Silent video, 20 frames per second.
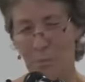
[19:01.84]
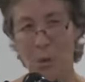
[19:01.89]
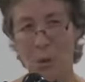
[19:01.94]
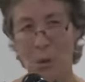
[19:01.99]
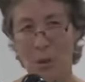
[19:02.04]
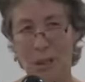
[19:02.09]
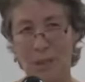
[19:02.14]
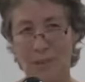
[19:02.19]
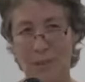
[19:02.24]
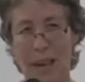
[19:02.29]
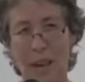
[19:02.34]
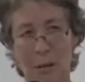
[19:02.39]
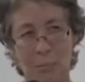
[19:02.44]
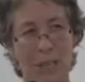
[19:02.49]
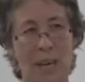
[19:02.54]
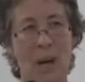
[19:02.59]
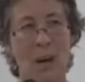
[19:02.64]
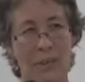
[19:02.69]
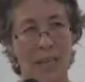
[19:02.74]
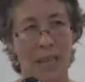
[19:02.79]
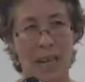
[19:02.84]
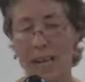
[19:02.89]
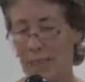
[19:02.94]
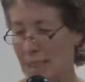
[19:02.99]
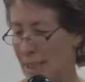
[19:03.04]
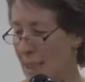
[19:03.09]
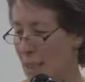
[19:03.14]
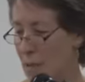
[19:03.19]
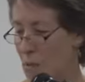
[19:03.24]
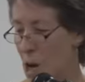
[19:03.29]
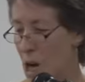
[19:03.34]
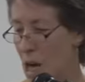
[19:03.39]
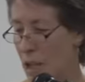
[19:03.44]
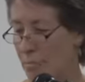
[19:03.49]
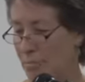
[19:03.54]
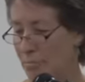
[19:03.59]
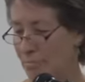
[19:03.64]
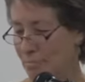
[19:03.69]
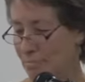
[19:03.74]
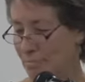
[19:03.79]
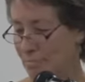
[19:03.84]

important development over the last little while.